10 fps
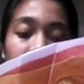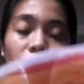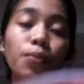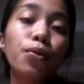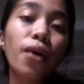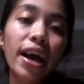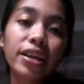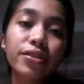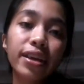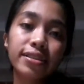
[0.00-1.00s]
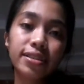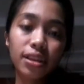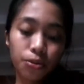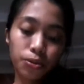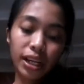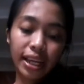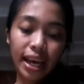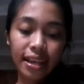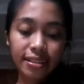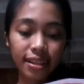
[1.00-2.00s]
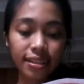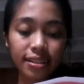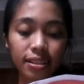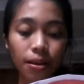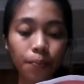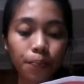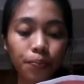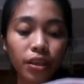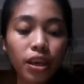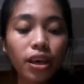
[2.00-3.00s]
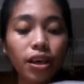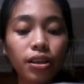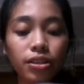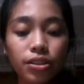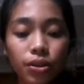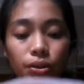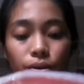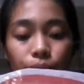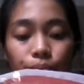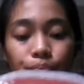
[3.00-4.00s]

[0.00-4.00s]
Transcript: carbohydrates, and nucleic acids. So